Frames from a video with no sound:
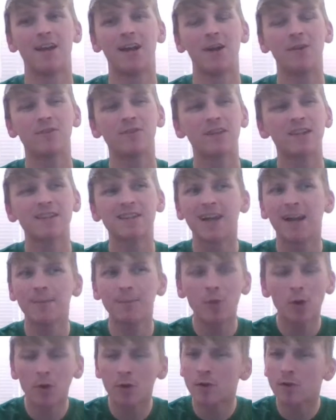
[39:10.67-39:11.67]
Undertaker's like, I'm
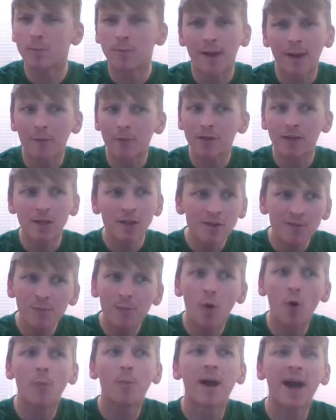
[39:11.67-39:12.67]
not going to bury you. You
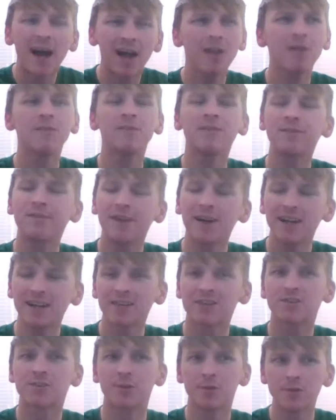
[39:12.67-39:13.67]
put up a hell of a fight,
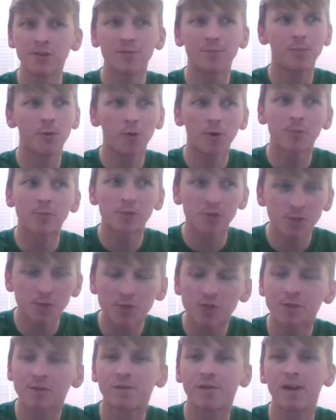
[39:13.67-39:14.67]
son. You've put up
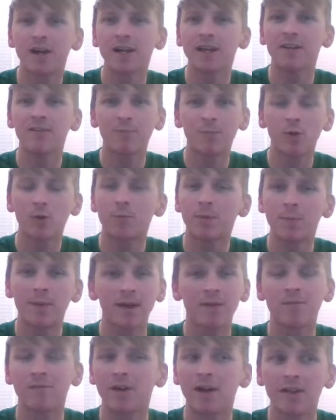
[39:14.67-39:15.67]
such a fight. You've put up a
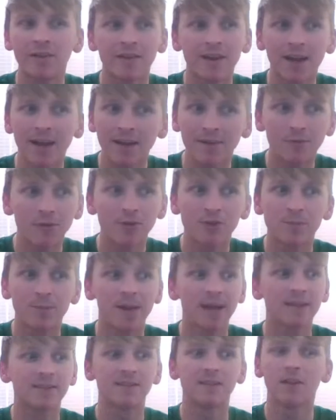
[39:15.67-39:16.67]
better fight than I ever
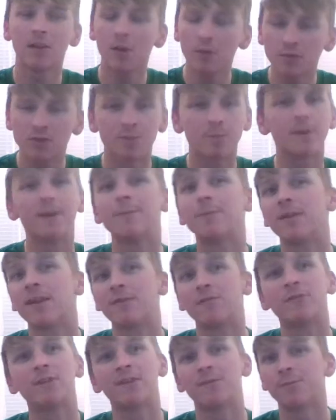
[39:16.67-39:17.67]
expected. Loads of people
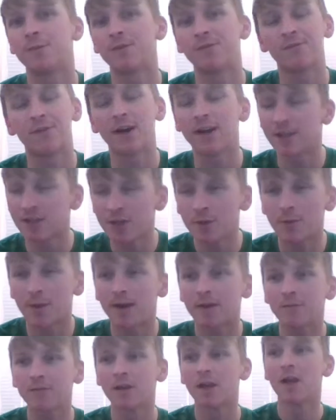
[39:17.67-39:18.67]
haven't given me a fight. You have.